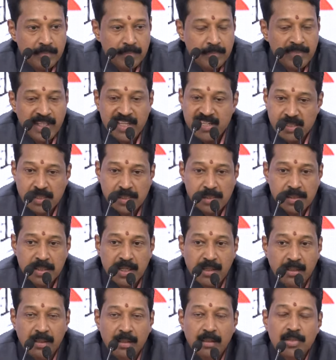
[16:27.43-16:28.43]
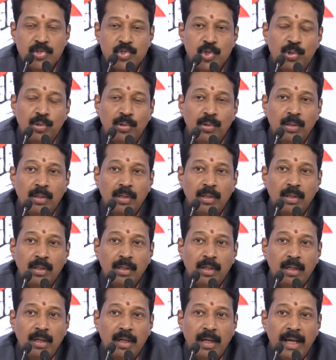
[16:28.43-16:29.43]
This, na? So
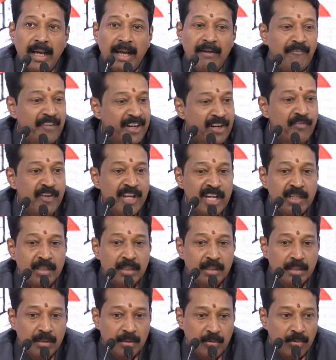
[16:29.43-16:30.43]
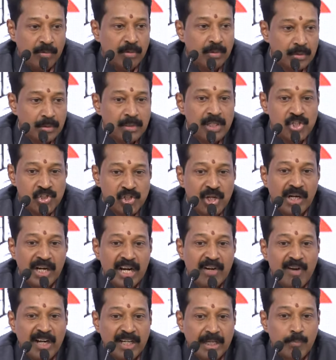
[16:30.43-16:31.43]
every week these
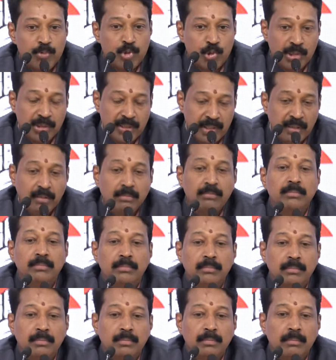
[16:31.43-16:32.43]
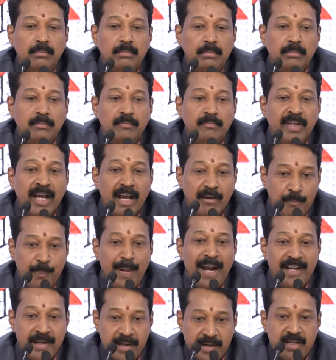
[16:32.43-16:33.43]
children will come together. We have
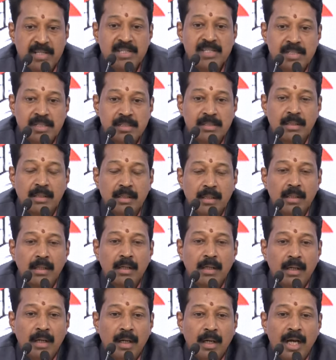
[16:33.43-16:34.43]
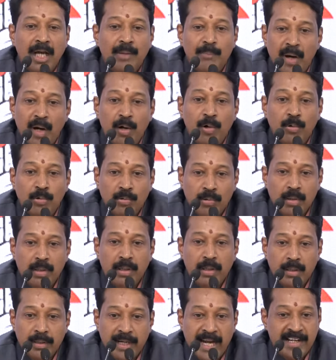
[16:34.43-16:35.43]
patrons above
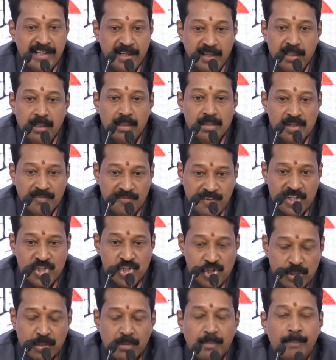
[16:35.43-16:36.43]
19 years of age